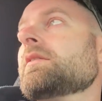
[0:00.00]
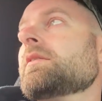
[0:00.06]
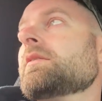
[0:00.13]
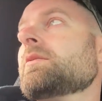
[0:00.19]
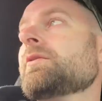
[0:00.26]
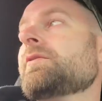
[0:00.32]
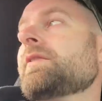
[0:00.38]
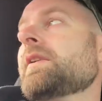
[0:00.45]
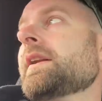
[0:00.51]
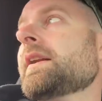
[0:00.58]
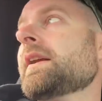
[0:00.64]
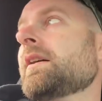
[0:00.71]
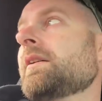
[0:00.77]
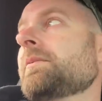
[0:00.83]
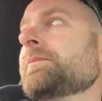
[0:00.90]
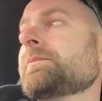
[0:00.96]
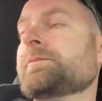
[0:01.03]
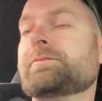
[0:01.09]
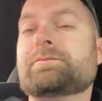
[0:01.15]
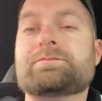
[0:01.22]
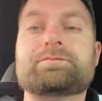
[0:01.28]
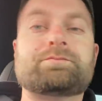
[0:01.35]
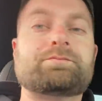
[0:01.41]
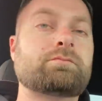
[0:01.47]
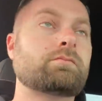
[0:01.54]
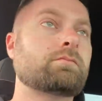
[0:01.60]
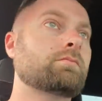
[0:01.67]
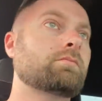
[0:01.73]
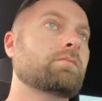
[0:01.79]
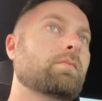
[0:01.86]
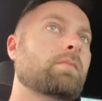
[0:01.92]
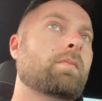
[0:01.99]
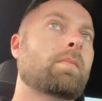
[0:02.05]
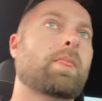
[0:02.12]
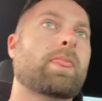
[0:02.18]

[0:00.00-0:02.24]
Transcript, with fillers: We'll find out they'll